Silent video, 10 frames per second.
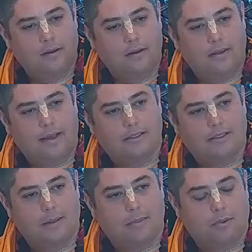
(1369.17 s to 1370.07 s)
you know, they could
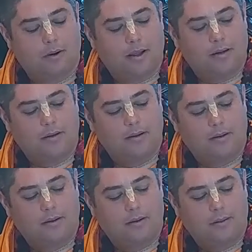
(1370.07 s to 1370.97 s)
separate
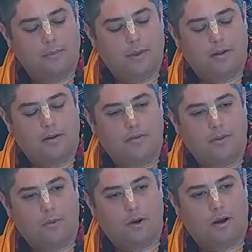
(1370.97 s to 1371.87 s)
milk
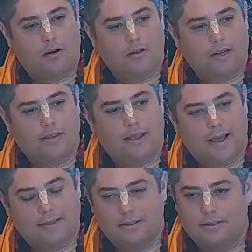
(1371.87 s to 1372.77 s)
from water, take the
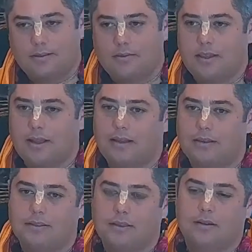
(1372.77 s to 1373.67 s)
essence of
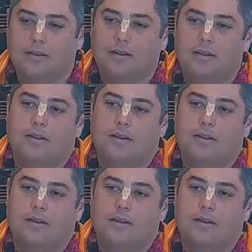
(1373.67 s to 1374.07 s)
things, and,